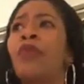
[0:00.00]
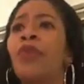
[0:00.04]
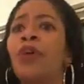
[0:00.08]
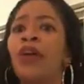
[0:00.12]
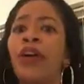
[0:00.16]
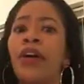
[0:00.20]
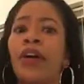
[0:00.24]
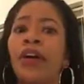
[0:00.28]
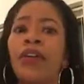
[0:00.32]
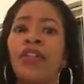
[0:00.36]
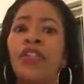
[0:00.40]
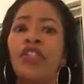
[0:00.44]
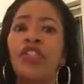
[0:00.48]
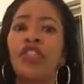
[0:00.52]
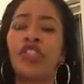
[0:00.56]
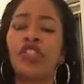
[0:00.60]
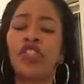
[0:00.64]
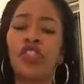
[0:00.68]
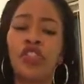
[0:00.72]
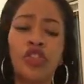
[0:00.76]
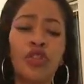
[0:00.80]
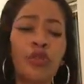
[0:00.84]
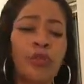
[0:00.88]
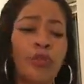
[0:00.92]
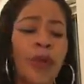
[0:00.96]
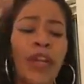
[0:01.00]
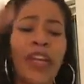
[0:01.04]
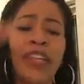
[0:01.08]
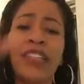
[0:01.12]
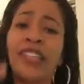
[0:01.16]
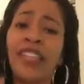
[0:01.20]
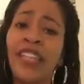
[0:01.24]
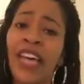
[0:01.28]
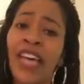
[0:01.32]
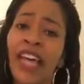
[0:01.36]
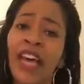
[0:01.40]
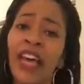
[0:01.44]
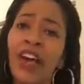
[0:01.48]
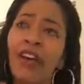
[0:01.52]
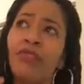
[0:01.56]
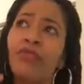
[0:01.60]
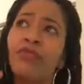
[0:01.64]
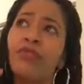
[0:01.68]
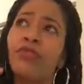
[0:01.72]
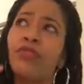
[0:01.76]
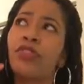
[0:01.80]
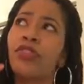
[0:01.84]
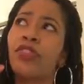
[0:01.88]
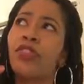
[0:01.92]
We're stooping down